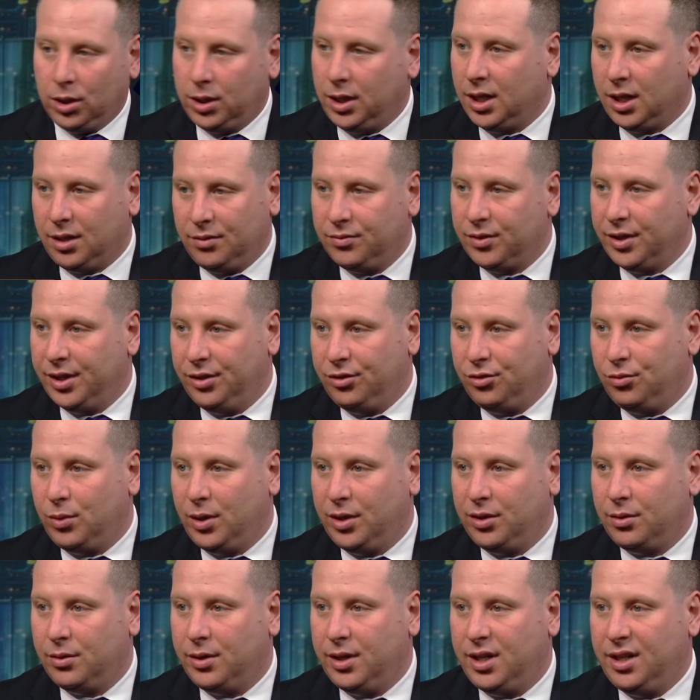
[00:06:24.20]
coverage,
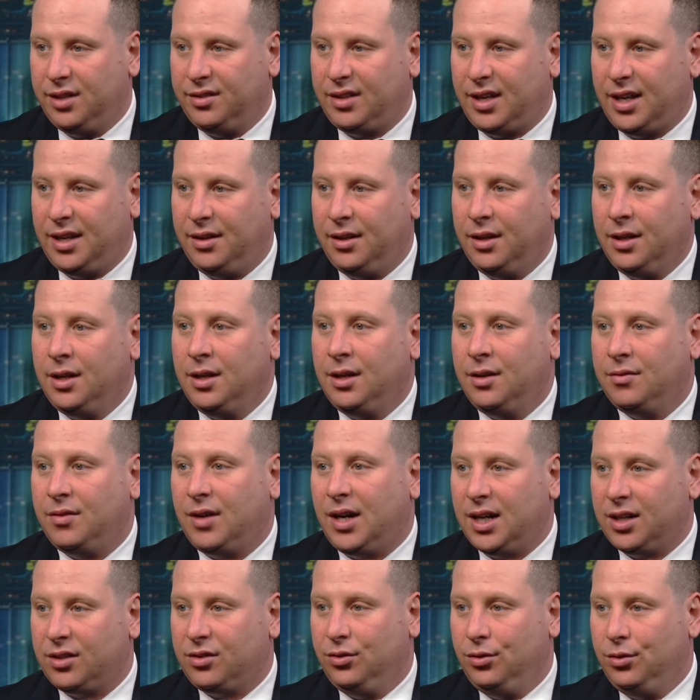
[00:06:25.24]
whether it is a
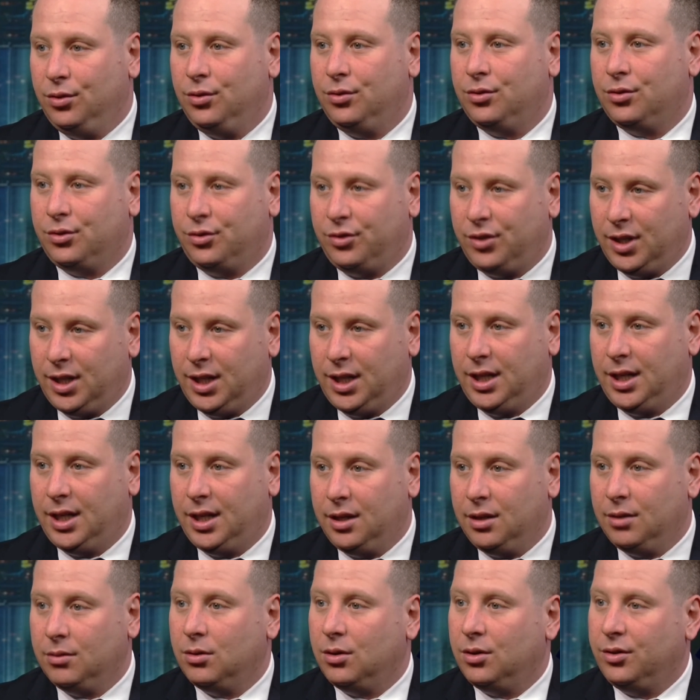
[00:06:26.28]
Fox News or sitting
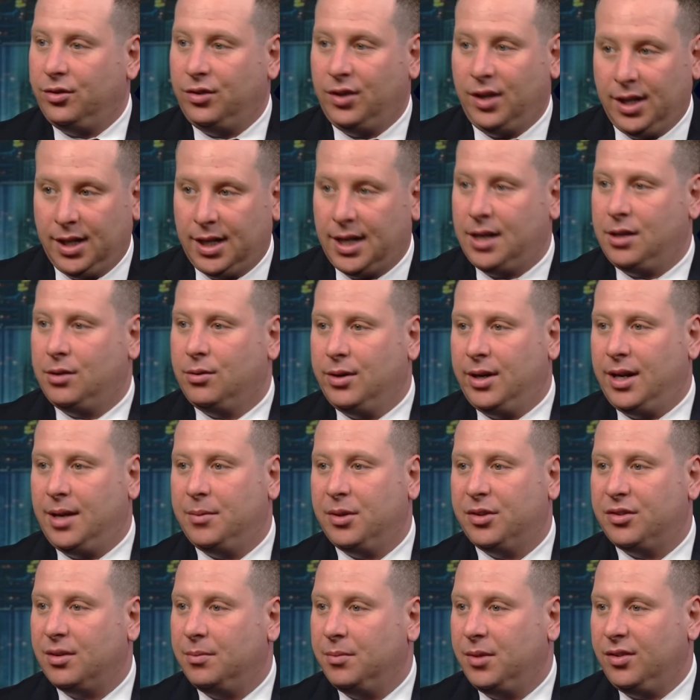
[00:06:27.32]
here or C N N or an M
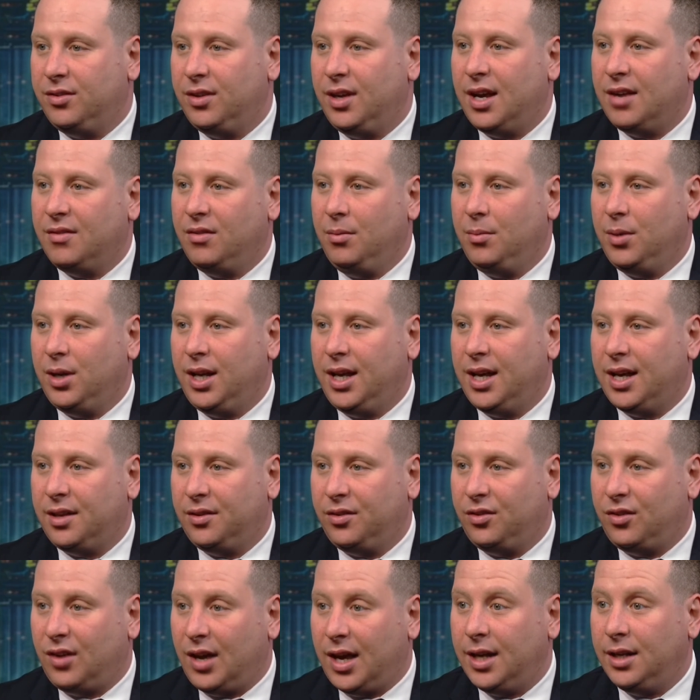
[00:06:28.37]
S N B C, everybody has
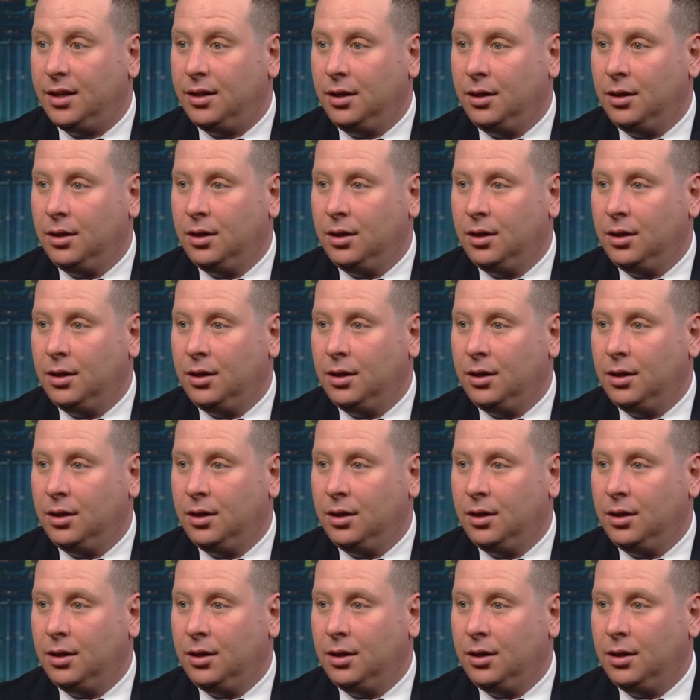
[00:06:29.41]
said